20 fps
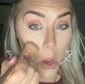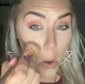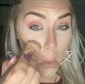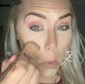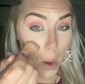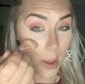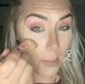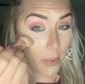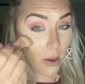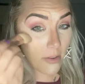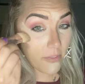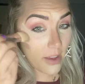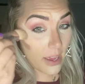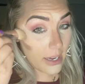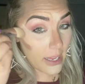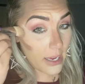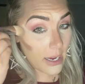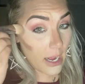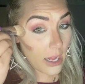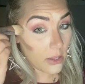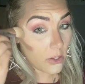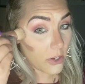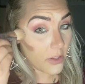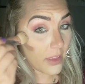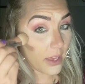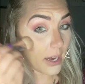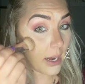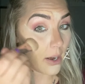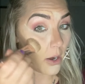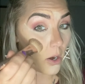wipe off any color
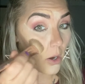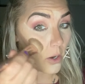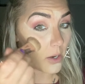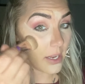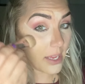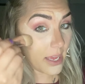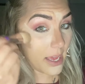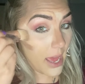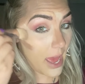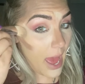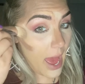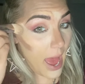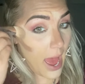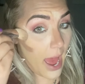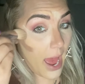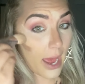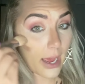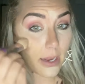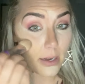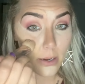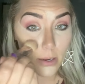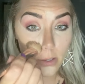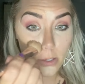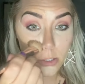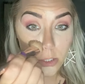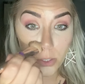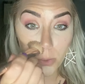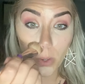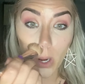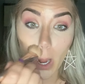that I already had
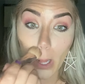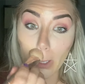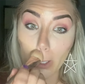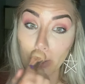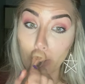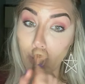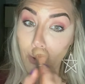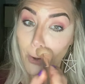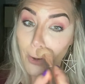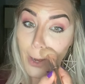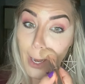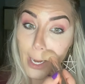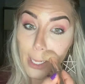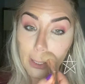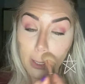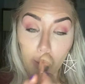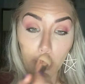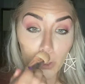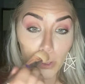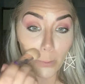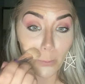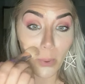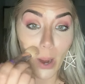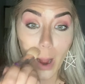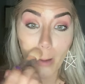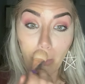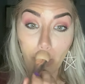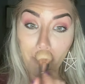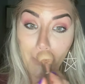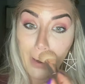to color create those
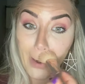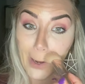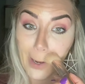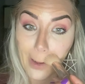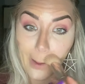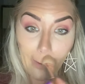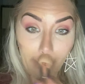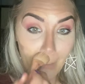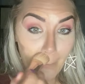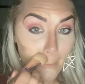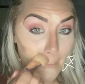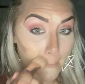problem areas.